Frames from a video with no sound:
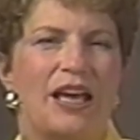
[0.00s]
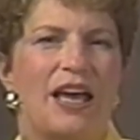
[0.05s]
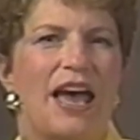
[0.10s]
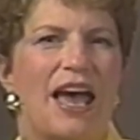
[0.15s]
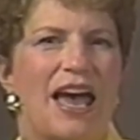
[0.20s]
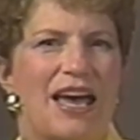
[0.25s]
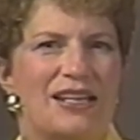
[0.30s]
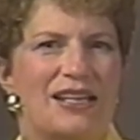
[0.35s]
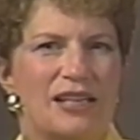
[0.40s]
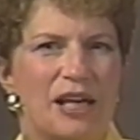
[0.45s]

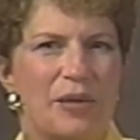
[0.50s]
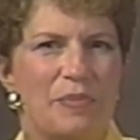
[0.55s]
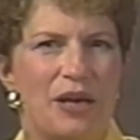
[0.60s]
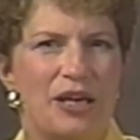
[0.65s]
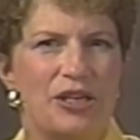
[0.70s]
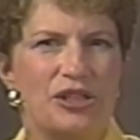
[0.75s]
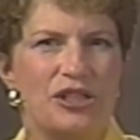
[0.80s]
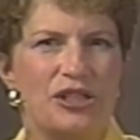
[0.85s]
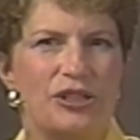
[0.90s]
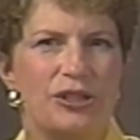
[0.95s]
As I
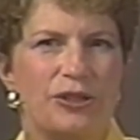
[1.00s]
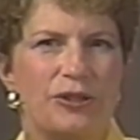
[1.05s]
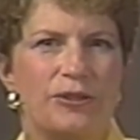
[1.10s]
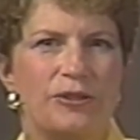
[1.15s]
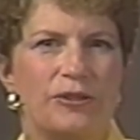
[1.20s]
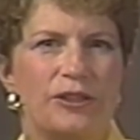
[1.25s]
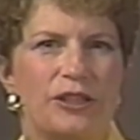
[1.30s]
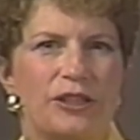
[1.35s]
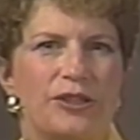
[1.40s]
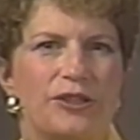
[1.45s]
mentioned
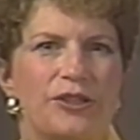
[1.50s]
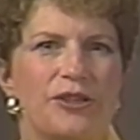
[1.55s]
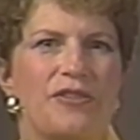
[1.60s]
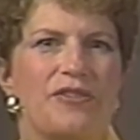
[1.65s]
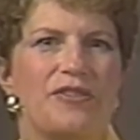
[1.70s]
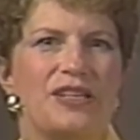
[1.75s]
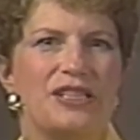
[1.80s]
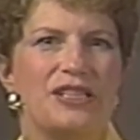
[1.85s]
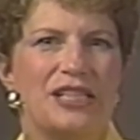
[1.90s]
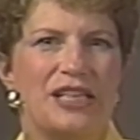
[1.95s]
earlier,
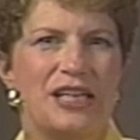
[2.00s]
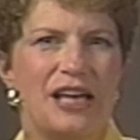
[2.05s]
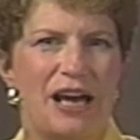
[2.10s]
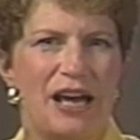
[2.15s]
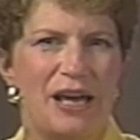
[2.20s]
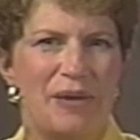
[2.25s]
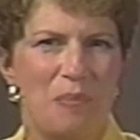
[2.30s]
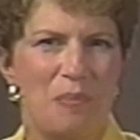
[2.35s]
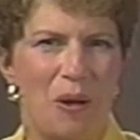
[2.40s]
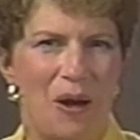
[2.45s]
the
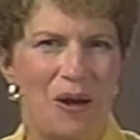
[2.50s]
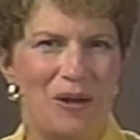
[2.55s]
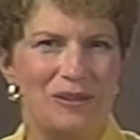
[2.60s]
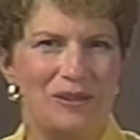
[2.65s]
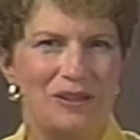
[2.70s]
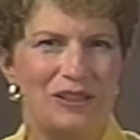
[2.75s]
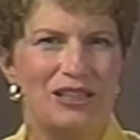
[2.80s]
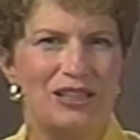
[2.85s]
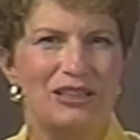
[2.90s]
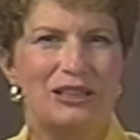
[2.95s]
DI model
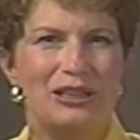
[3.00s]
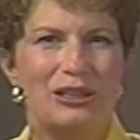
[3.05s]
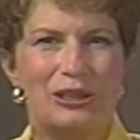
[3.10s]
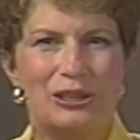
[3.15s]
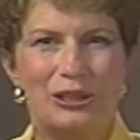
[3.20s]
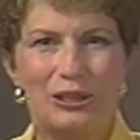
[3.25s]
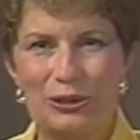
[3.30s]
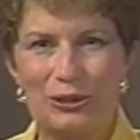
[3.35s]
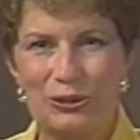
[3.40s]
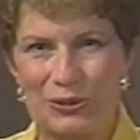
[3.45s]

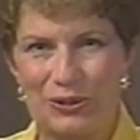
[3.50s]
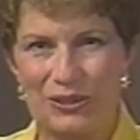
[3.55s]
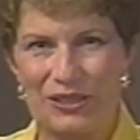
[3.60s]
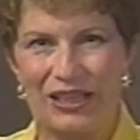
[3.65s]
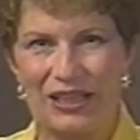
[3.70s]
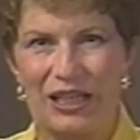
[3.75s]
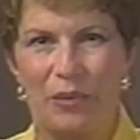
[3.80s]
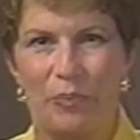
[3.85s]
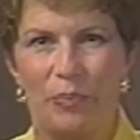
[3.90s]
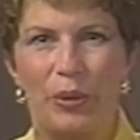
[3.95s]
includes a
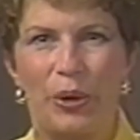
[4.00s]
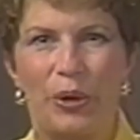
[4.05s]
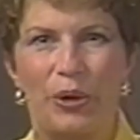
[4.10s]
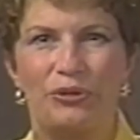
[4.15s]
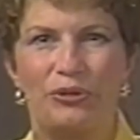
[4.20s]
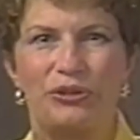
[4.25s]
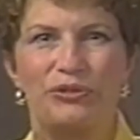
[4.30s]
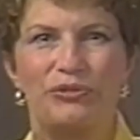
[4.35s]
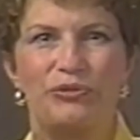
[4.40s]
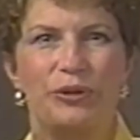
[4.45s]

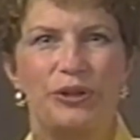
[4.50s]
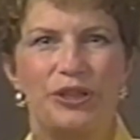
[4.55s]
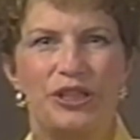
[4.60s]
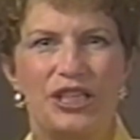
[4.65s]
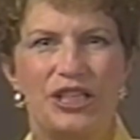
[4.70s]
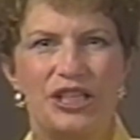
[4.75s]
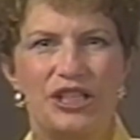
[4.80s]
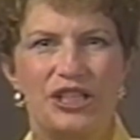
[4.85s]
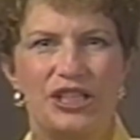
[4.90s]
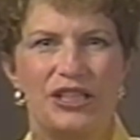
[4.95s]
component for
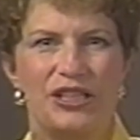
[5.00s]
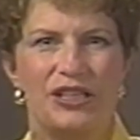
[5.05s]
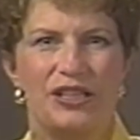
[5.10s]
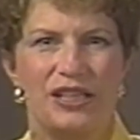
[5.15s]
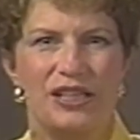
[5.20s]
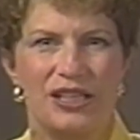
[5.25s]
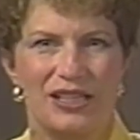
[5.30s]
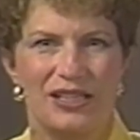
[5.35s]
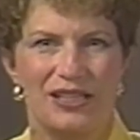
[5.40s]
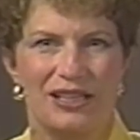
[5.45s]
teaching
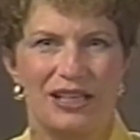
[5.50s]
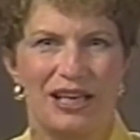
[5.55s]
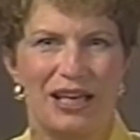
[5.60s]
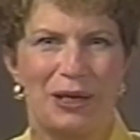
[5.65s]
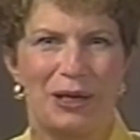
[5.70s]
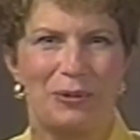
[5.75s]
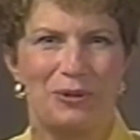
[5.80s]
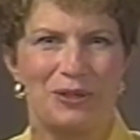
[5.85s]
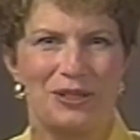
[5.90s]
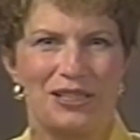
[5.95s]
these
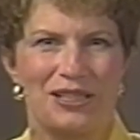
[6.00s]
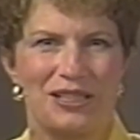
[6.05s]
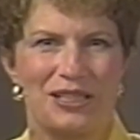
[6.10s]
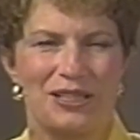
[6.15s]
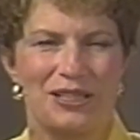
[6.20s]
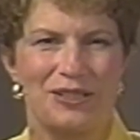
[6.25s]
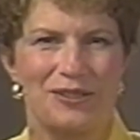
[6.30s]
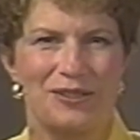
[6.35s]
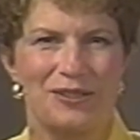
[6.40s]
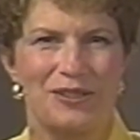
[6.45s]
language
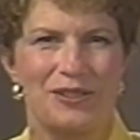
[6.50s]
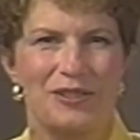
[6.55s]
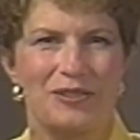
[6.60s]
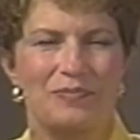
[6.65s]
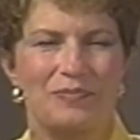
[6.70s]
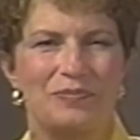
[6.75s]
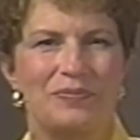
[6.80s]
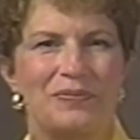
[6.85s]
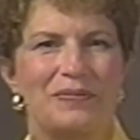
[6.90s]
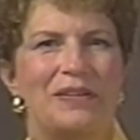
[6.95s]
skills.
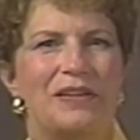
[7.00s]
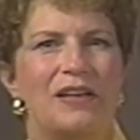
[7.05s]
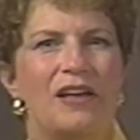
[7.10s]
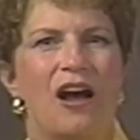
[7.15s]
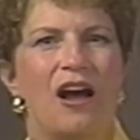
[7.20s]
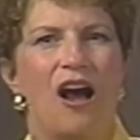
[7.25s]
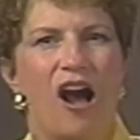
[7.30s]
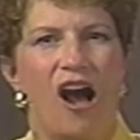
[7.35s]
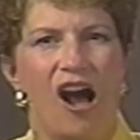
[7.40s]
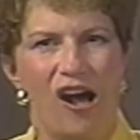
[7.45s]

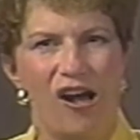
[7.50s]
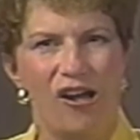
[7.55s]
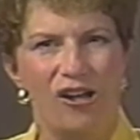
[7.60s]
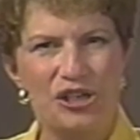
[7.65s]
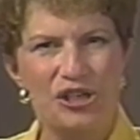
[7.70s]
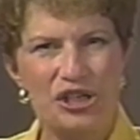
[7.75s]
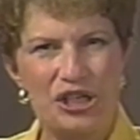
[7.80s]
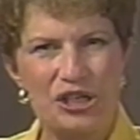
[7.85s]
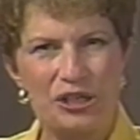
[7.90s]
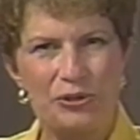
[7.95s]
All
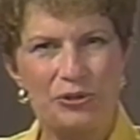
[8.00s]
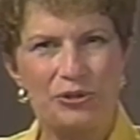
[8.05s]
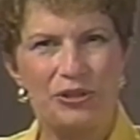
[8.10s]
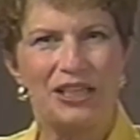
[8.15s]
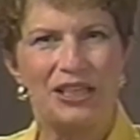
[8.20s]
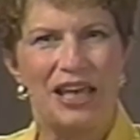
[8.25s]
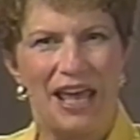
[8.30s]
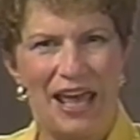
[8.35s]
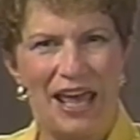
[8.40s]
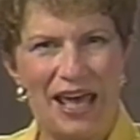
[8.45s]
children
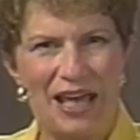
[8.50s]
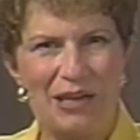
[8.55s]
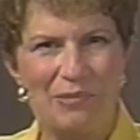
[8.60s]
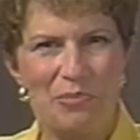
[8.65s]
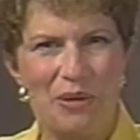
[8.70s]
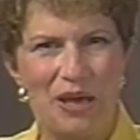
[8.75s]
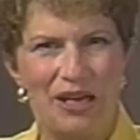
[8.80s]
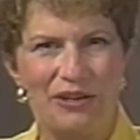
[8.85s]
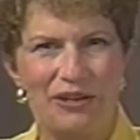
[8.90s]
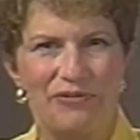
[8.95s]
can
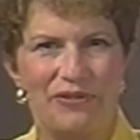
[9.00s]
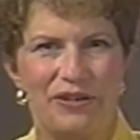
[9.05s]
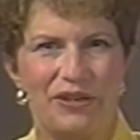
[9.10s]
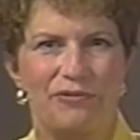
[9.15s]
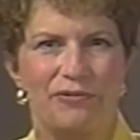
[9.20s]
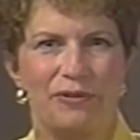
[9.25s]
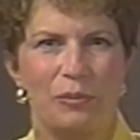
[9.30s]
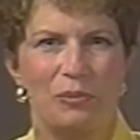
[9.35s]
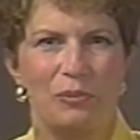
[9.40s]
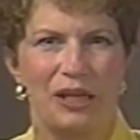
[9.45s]
benefit
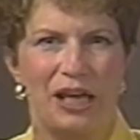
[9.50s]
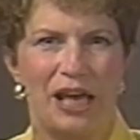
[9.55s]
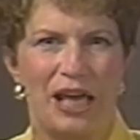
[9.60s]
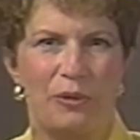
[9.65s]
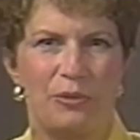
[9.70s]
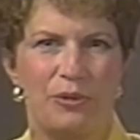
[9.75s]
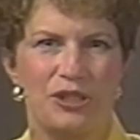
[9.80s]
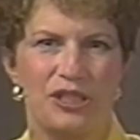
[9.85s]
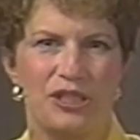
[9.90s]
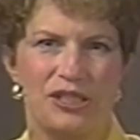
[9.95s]
from
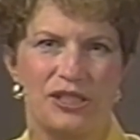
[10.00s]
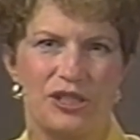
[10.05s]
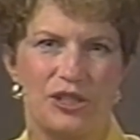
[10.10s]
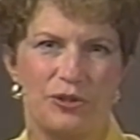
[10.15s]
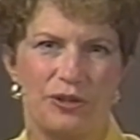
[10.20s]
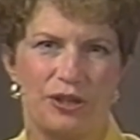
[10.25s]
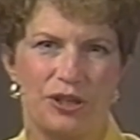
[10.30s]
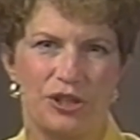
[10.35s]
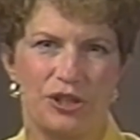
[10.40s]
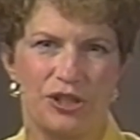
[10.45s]
language
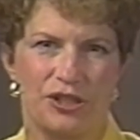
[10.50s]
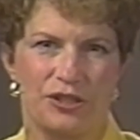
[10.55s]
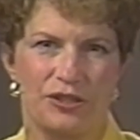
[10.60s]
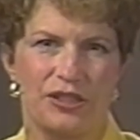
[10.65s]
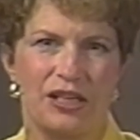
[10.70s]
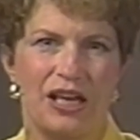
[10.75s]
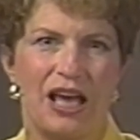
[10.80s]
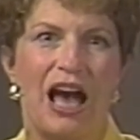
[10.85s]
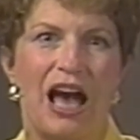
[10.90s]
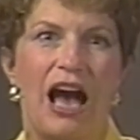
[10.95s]
instruction.
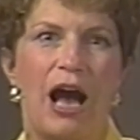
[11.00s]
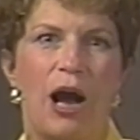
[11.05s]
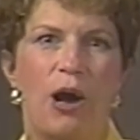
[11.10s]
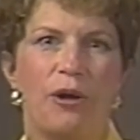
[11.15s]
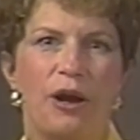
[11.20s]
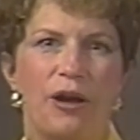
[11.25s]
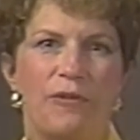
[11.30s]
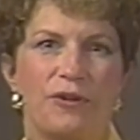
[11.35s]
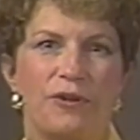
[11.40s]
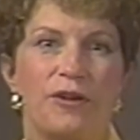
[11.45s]

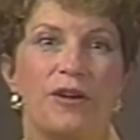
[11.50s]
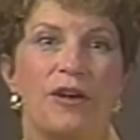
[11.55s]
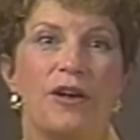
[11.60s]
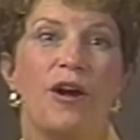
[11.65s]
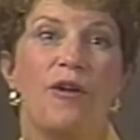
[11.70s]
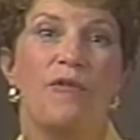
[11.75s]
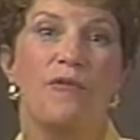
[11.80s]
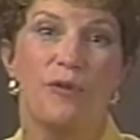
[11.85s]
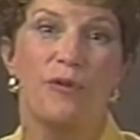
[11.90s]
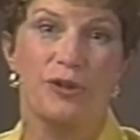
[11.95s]
However,
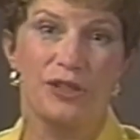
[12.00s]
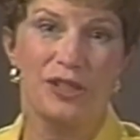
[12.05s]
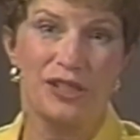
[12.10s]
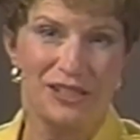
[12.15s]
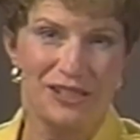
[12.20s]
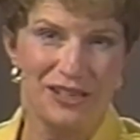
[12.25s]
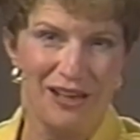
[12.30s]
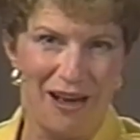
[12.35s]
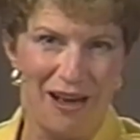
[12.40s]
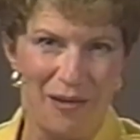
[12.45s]
for
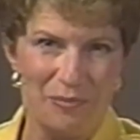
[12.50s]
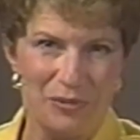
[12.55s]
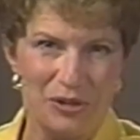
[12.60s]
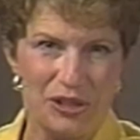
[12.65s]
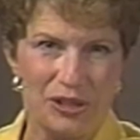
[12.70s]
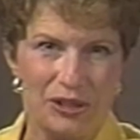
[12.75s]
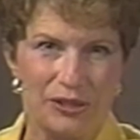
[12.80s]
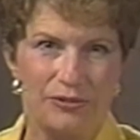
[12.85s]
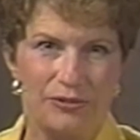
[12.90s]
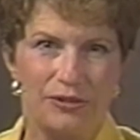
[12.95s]
some
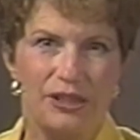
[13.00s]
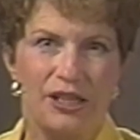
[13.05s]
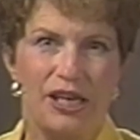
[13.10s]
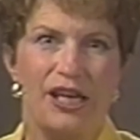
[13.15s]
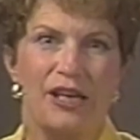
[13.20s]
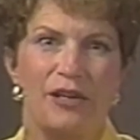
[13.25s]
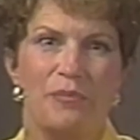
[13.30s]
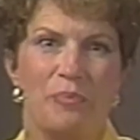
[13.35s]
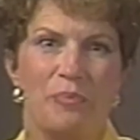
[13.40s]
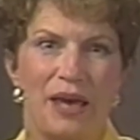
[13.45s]
children
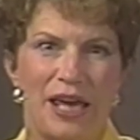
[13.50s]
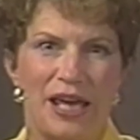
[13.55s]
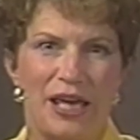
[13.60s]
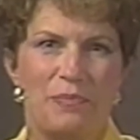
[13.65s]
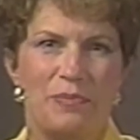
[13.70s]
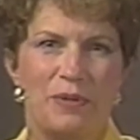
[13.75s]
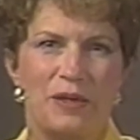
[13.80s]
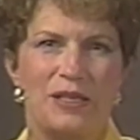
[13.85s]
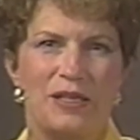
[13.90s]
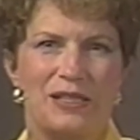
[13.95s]
it may
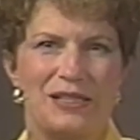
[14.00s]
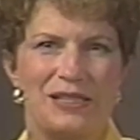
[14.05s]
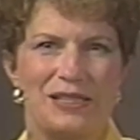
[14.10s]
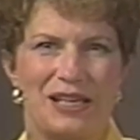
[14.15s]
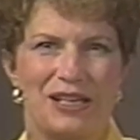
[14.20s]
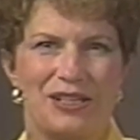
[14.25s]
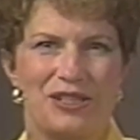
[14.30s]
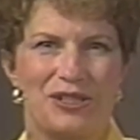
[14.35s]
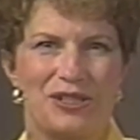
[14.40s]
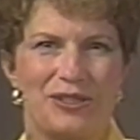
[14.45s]
be
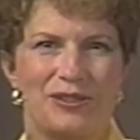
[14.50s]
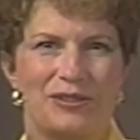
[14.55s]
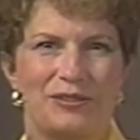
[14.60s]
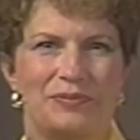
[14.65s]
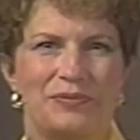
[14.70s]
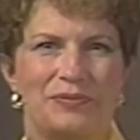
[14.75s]
essential.